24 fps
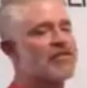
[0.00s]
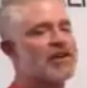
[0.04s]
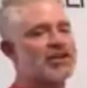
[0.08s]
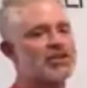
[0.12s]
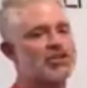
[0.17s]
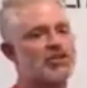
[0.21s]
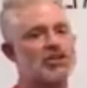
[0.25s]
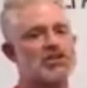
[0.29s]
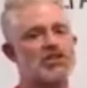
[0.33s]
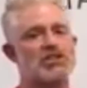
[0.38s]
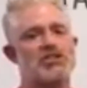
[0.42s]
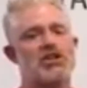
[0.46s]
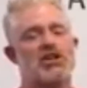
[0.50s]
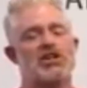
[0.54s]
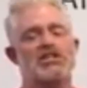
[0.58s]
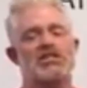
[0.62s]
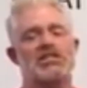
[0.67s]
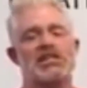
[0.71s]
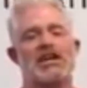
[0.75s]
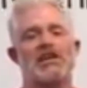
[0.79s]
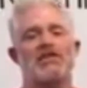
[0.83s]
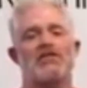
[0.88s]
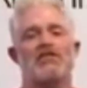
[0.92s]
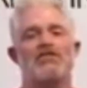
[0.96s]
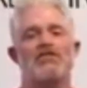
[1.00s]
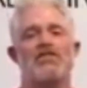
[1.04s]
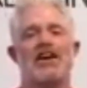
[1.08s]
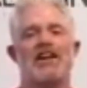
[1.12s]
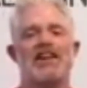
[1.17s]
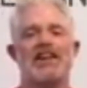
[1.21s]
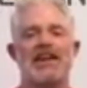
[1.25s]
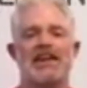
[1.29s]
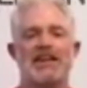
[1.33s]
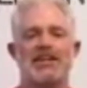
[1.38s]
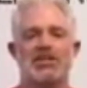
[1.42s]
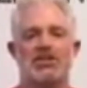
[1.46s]
a veteran starts to have
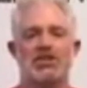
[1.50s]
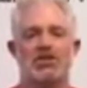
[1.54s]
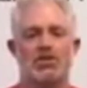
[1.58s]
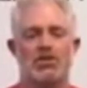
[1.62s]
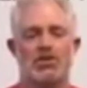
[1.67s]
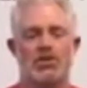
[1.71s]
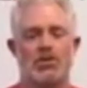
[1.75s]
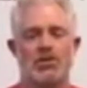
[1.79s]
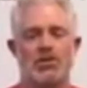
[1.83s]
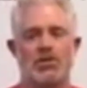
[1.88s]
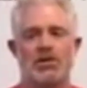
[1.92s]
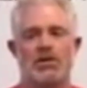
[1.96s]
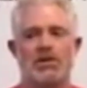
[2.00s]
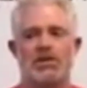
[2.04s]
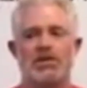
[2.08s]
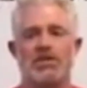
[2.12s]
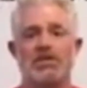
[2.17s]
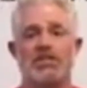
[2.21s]
financial